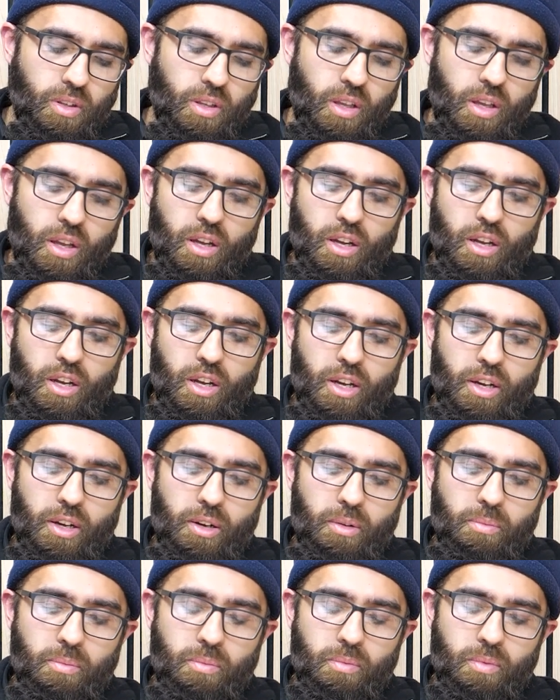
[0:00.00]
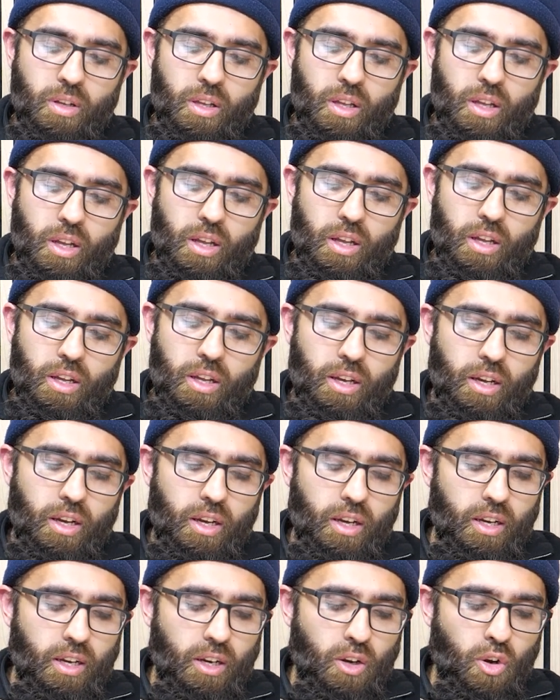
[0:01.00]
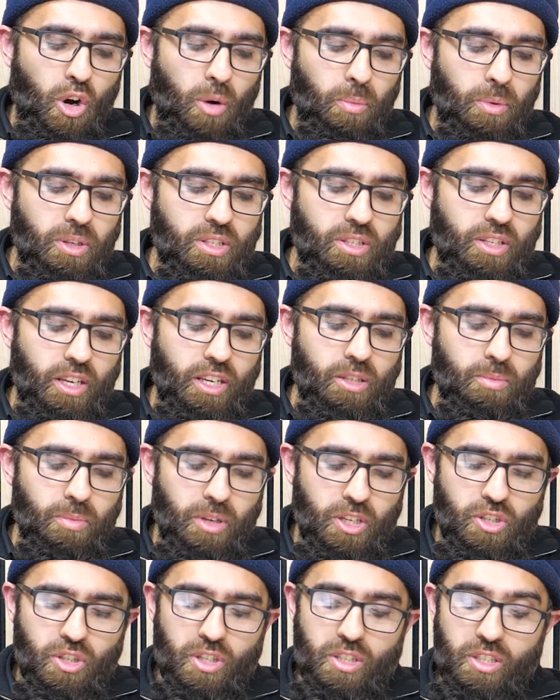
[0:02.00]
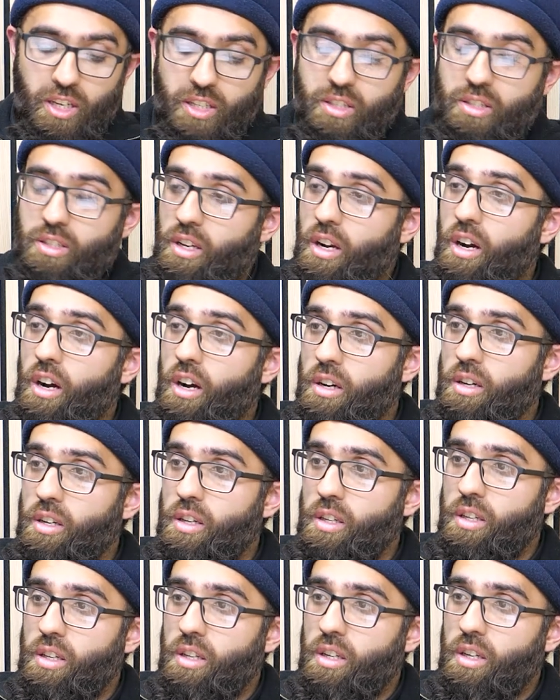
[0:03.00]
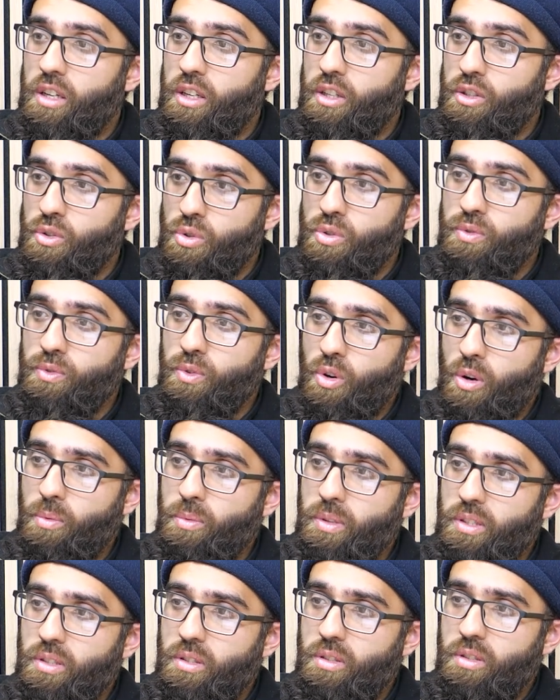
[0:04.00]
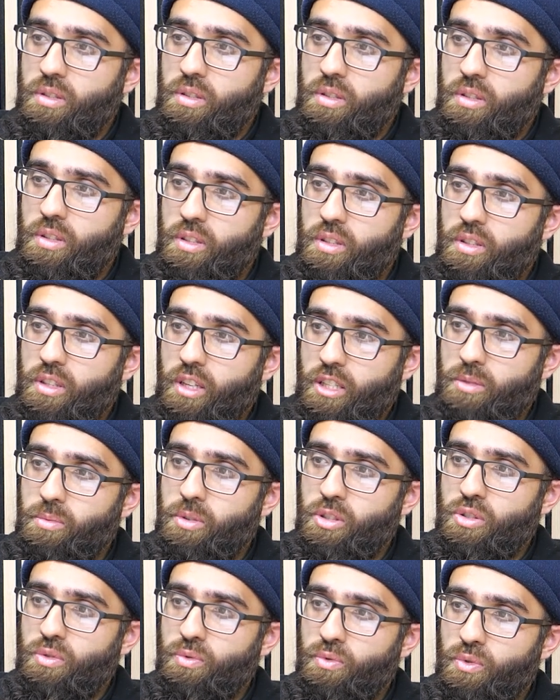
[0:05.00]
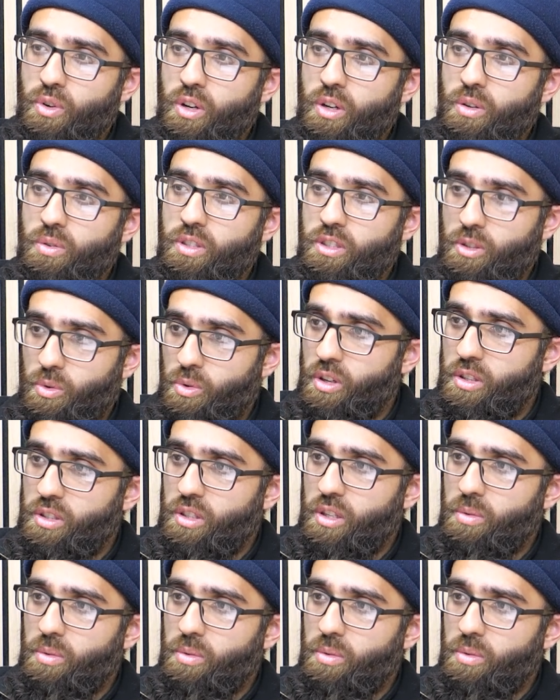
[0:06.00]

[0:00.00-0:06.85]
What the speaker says: comments that he's mentioned, yes, there are useful comments that he's mentioned throughout. Is that what you're asking?